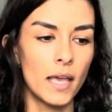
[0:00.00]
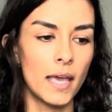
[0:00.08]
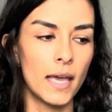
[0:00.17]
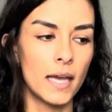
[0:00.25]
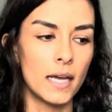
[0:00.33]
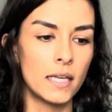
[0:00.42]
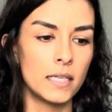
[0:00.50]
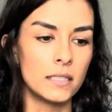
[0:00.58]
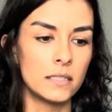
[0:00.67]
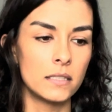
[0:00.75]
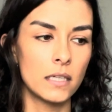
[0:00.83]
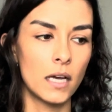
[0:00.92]

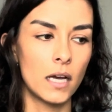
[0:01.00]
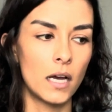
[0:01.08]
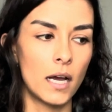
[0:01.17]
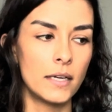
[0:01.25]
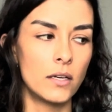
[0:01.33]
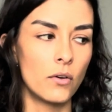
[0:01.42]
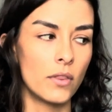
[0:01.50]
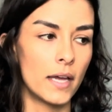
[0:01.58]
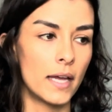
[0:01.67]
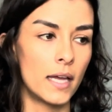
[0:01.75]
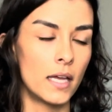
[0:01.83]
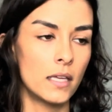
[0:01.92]
And I know
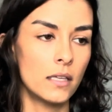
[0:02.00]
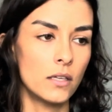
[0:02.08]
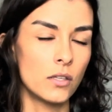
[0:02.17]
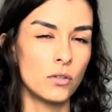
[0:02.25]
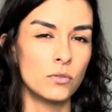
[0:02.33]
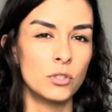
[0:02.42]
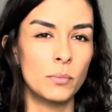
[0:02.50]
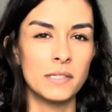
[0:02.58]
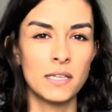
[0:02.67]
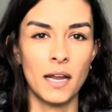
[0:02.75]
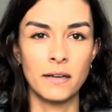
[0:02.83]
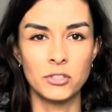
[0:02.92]
that YouTube
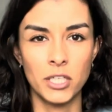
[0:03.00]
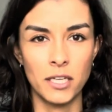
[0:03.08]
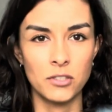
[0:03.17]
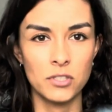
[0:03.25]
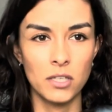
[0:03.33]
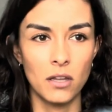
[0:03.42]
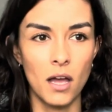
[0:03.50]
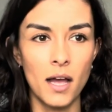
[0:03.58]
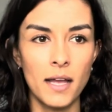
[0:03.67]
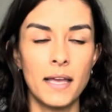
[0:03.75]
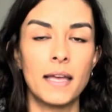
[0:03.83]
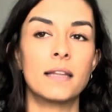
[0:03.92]
has kind of changed a
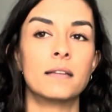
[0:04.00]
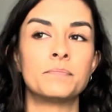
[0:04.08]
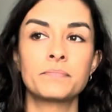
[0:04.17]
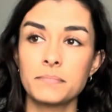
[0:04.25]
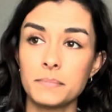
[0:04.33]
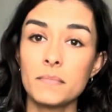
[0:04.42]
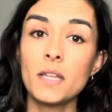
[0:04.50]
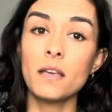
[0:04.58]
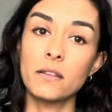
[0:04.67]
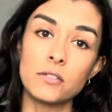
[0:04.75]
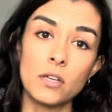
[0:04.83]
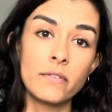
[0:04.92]
lot, and
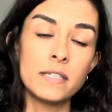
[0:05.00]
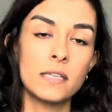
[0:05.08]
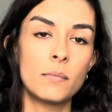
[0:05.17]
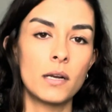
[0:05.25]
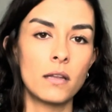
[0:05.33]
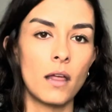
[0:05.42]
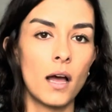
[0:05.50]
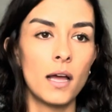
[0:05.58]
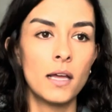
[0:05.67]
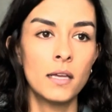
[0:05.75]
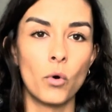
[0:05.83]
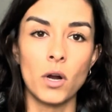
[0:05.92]
there's obviously been a
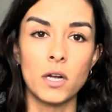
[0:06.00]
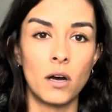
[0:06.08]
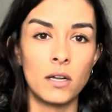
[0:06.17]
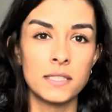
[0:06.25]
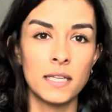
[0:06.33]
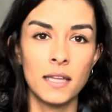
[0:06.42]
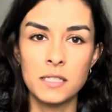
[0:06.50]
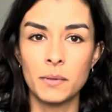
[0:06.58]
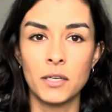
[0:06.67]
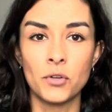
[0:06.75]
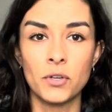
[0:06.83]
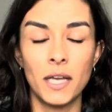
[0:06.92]
lot more content that's
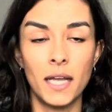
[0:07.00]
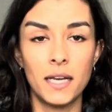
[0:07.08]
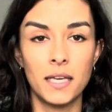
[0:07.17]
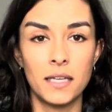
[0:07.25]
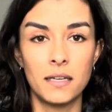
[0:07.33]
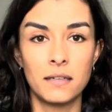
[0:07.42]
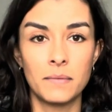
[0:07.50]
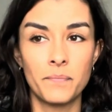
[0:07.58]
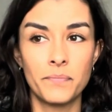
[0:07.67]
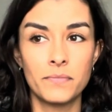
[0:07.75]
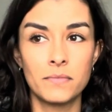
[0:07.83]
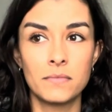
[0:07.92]
been created
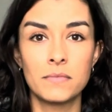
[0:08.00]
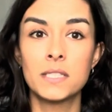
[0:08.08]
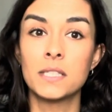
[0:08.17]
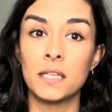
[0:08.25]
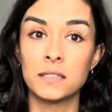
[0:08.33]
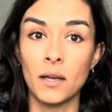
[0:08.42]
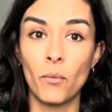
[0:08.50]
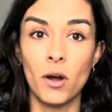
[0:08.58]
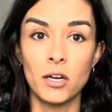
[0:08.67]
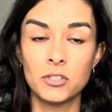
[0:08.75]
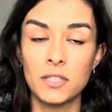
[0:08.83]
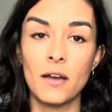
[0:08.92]
since I
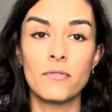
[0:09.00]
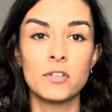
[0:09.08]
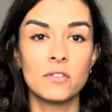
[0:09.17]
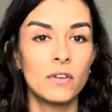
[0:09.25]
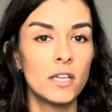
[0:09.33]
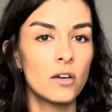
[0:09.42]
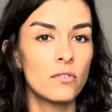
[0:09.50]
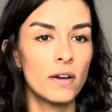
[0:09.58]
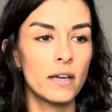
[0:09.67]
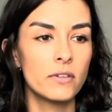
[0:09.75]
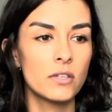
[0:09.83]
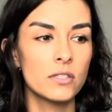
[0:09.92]
watched that first video
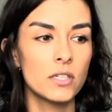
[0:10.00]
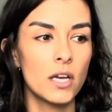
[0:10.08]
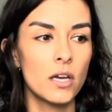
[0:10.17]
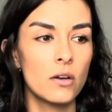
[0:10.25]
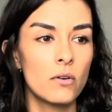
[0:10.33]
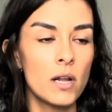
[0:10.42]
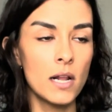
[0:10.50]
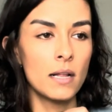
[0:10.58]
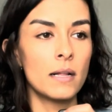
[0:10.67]
5 years ago.